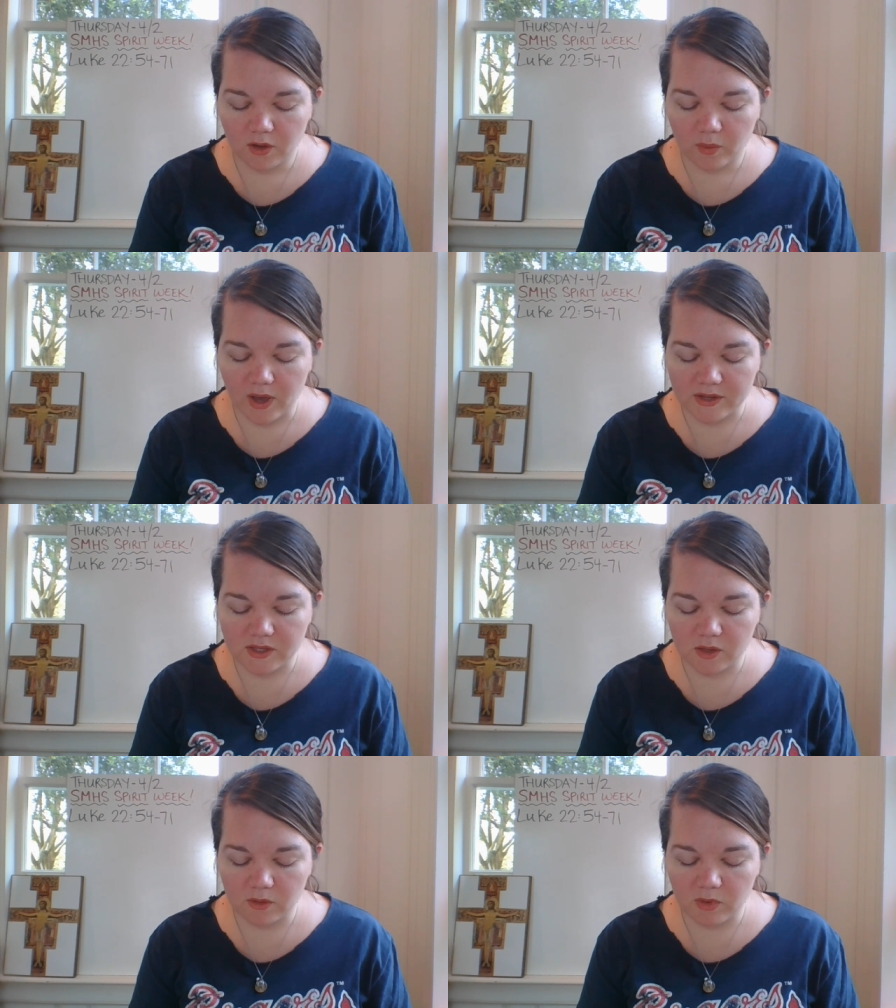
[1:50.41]
We ask
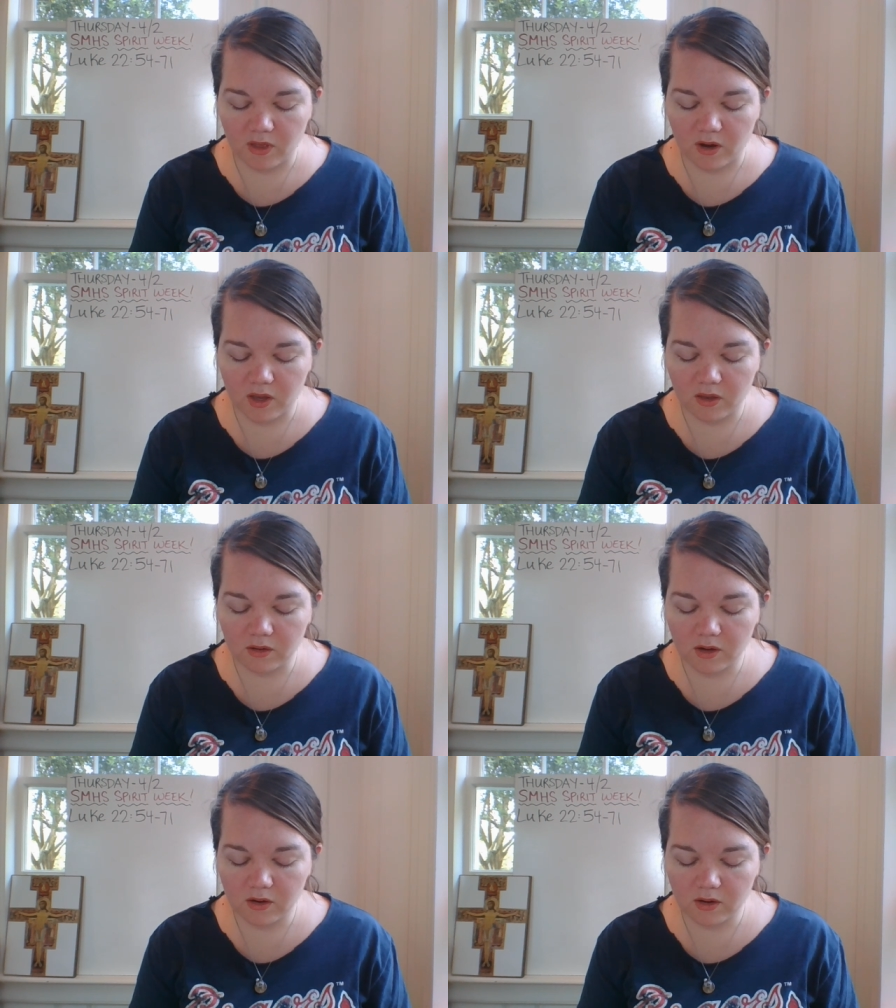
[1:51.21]
that you would be their
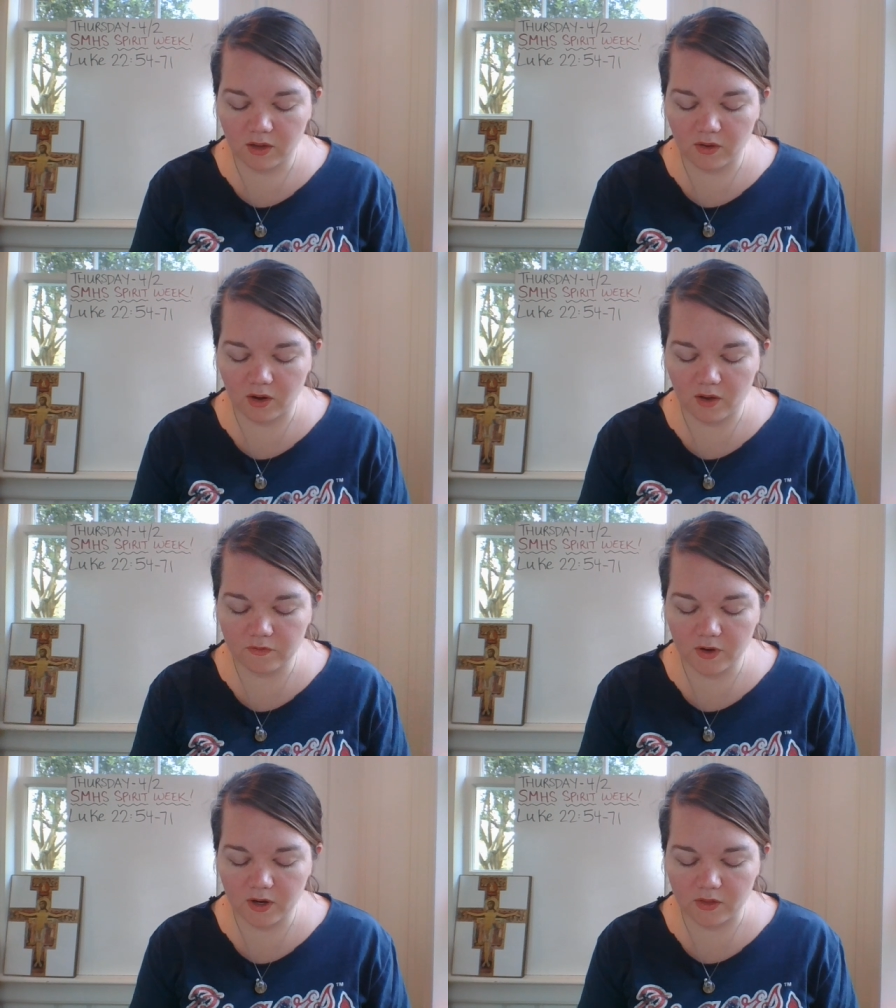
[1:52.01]
healer and their
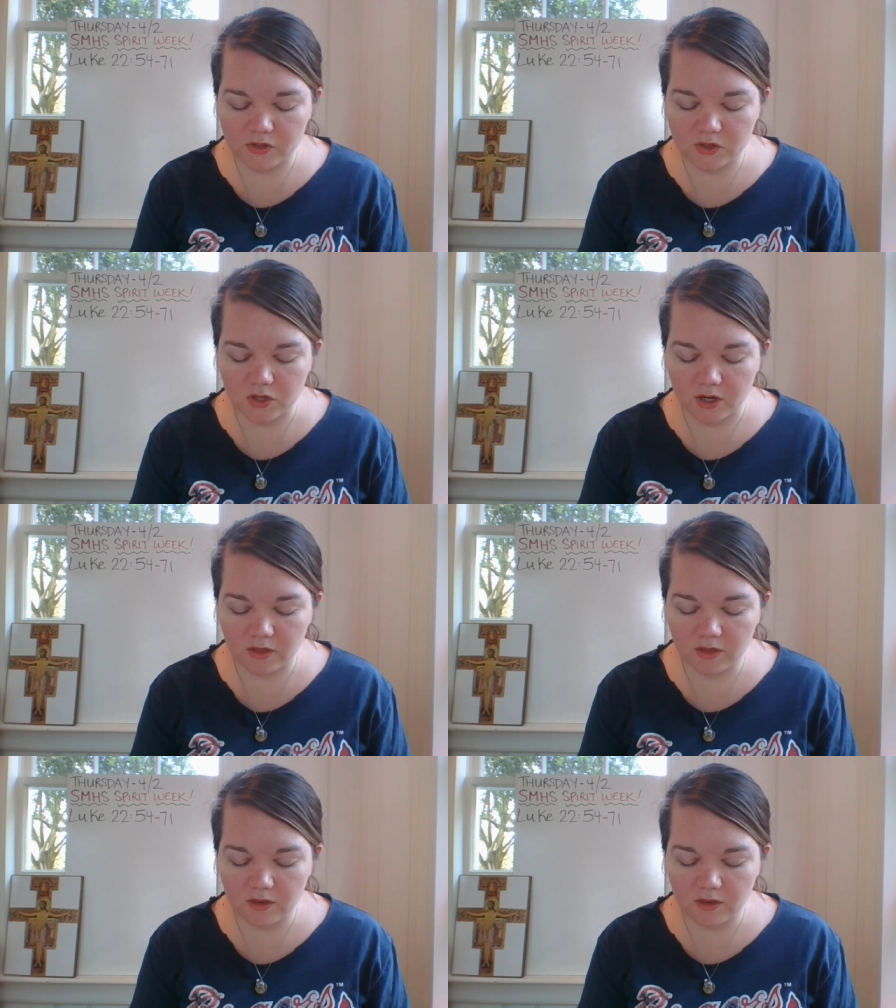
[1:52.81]
comfort and their strength.